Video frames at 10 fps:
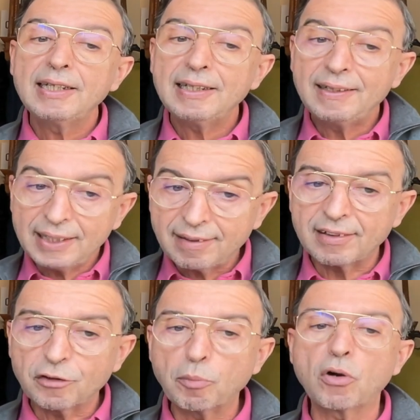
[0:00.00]
this
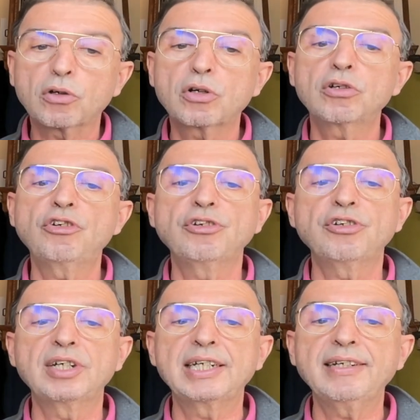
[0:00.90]
small
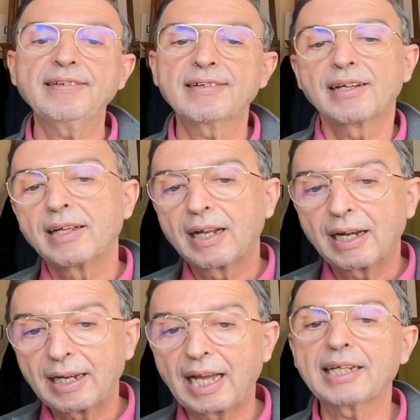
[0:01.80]
consciousness,
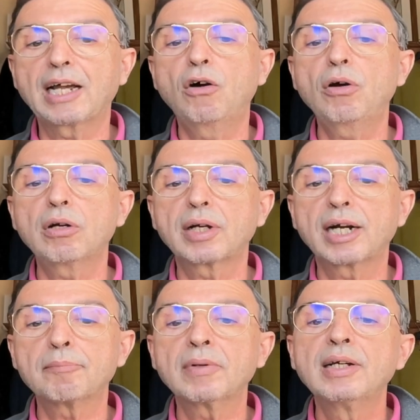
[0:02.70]
like a
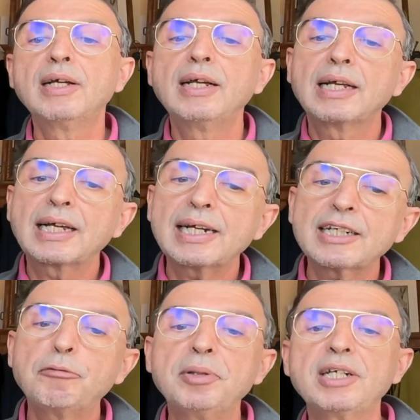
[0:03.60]
hologram, can
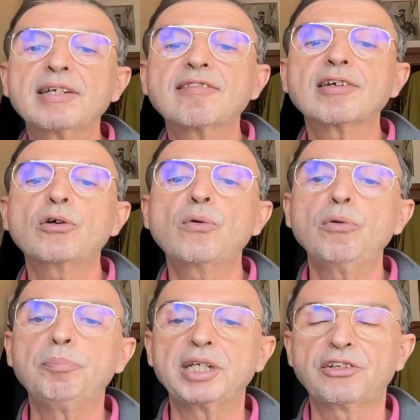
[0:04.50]
experience the whole
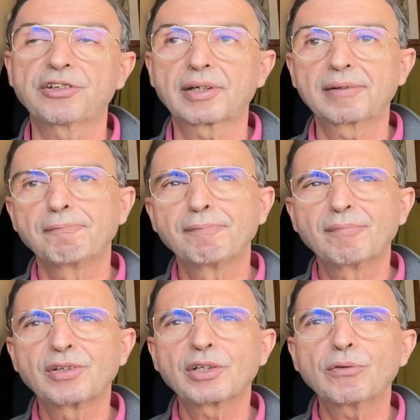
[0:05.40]
picture.
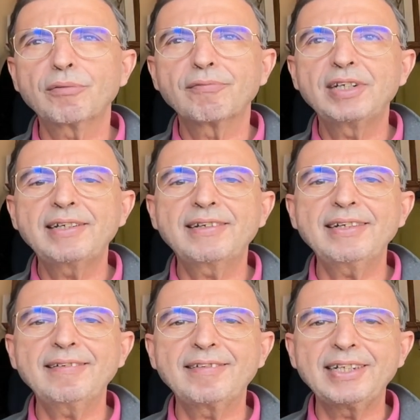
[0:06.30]
So this
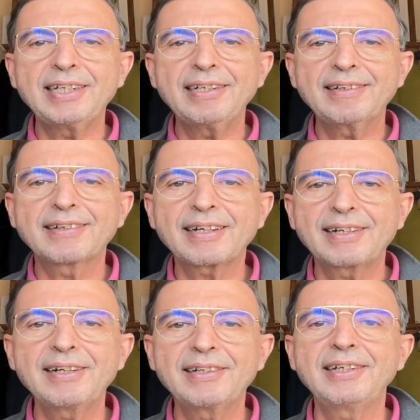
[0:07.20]
is the
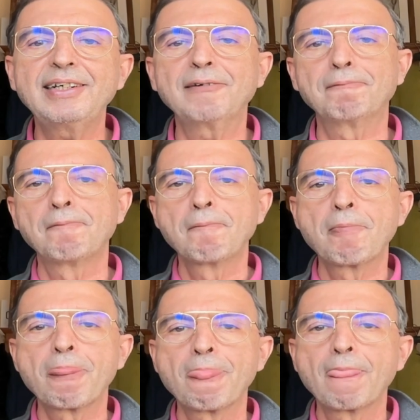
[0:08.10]
subtlety
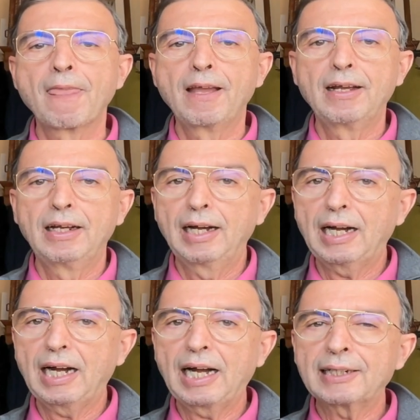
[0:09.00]

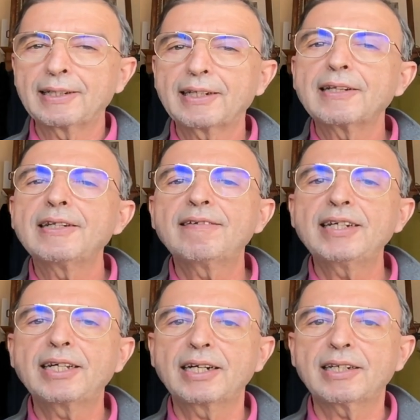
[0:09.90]
and the
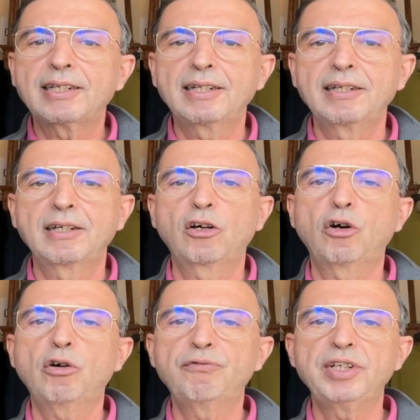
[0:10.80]
secret
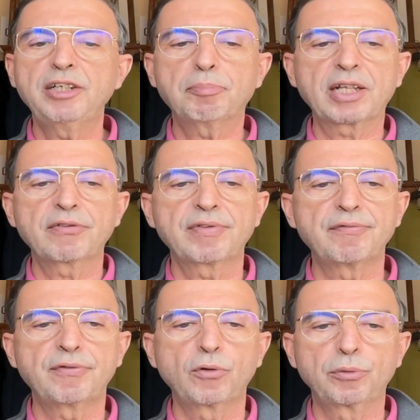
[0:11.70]
of this path of
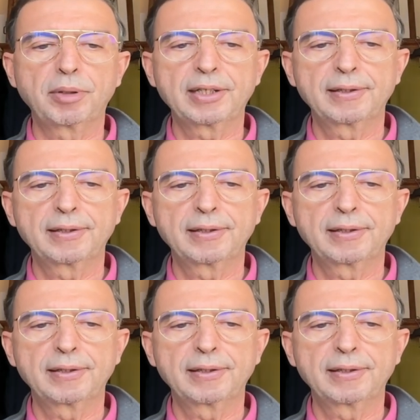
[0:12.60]
unfoldment.